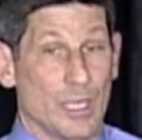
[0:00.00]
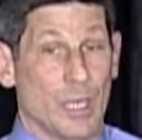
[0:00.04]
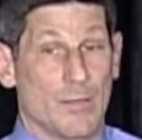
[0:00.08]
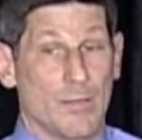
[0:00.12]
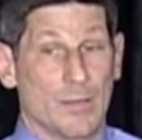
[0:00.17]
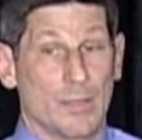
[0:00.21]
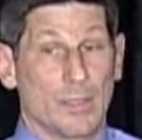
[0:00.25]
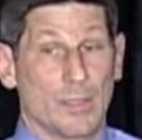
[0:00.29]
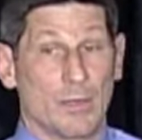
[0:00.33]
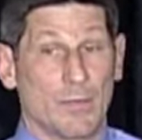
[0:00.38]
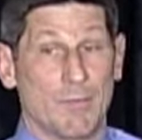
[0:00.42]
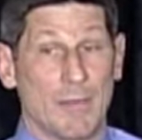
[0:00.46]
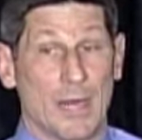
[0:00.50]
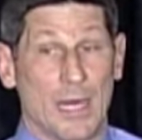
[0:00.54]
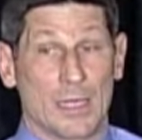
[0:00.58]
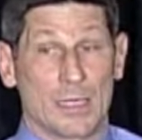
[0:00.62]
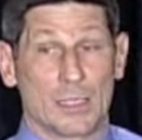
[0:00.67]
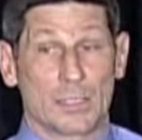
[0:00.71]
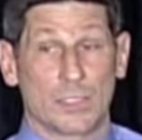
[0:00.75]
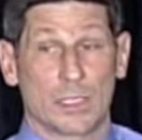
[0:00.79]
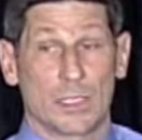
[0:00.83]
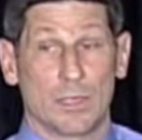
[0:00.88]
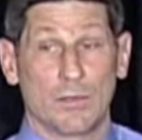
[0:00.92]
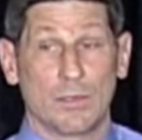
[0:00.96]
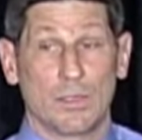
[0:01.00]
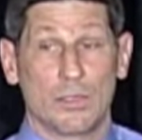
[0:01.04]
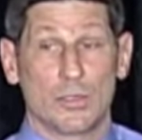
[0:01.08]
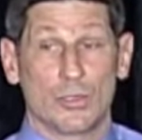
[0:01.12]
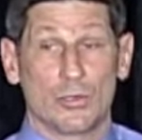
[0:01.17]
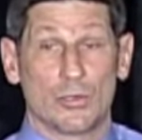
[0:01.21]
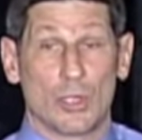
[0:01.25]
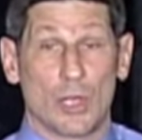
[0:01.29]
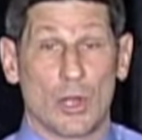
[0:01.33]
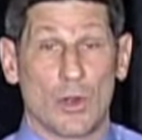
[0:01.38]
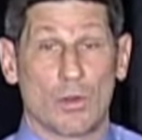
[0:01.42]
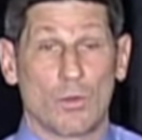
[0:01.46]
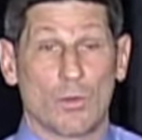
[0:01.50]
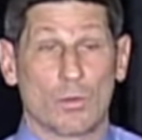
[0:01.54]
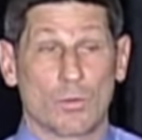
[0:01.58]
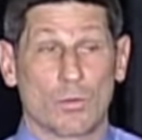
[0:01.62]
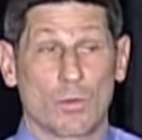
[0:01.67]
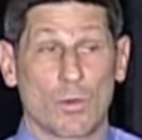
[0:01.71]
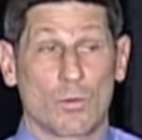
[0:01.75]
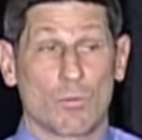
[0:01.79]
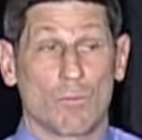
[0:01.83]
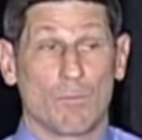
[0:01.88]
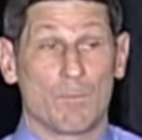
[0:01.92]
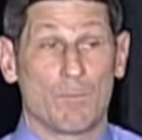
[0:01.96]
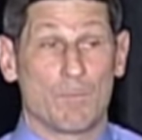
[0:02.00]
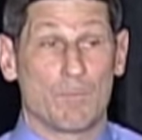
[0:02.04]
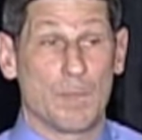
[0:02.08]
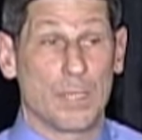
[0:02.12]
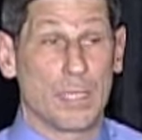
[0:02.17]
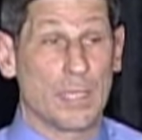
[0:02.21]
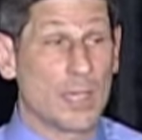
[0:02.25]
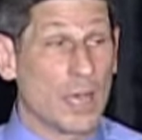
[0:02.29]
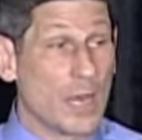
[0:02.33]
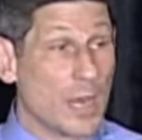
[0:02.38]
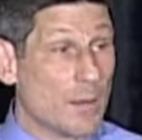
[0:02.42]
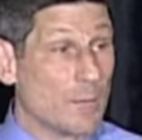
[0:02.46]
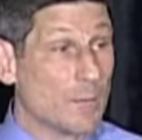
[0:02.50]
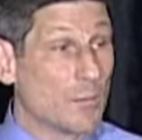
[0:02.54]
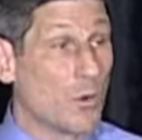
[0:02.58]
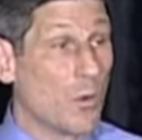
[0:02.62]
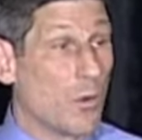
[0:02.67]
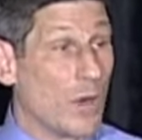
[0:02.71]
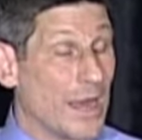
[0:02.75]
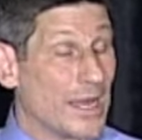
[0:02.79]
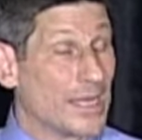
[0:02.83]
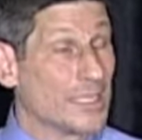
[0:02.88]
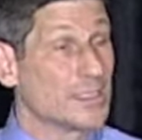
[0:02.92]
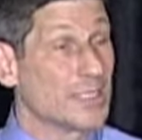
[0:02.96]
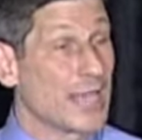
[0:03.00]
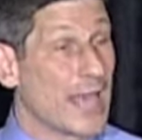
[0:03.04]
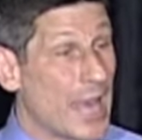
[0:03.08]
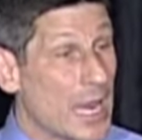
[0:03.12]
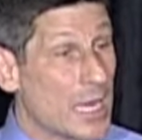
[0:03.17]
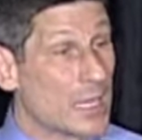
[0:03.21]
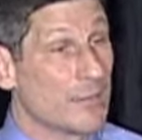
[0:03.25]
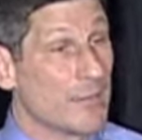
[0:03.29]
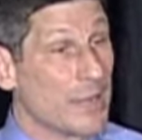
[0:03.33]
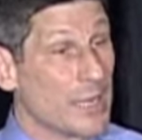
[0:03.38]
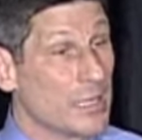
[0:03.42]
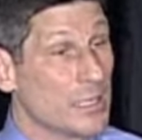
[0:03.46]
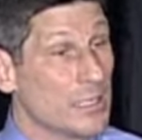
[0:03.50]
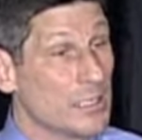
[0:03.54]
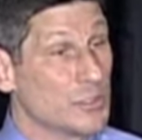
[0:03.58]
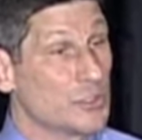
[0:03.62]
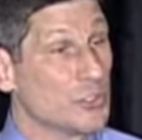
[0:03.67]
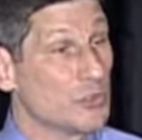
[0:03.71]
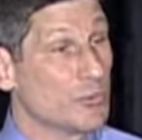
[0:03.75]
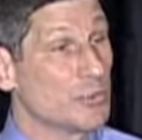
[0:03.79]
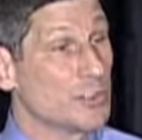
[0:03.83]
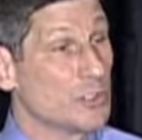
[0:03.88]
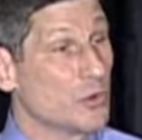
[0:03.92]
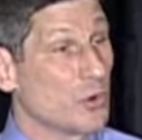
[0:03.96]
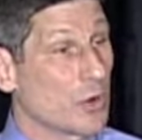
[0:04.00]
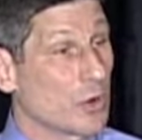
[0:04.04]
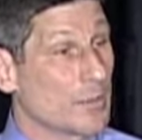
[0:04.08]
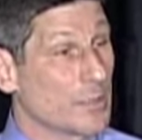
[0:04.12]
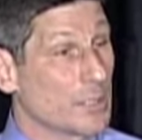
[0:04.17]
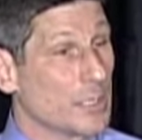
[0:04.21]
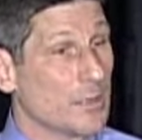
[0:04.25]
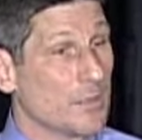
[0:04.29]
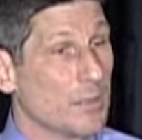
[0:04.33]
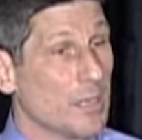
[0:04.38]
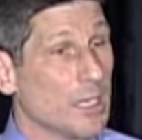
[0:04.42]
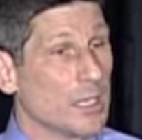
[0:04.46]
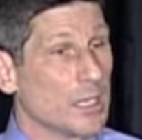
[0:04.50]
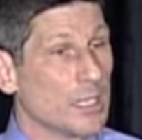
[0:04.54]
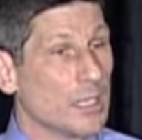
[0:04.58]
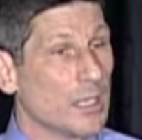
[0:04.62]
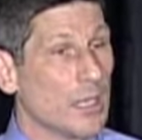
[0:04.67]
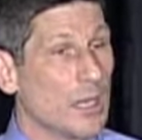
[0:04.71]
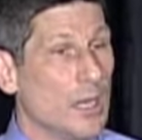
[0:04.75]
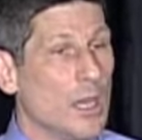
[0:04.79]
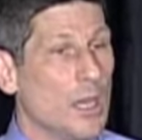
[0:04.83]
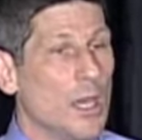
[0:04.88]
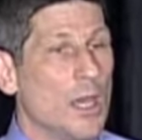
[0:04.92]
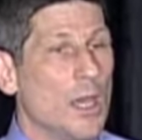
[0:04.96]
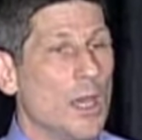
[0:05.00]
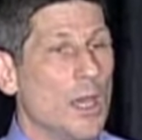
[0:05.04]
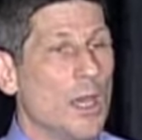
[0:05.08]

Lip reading: you become a little monotone and you don't become quite as animated as you would normally be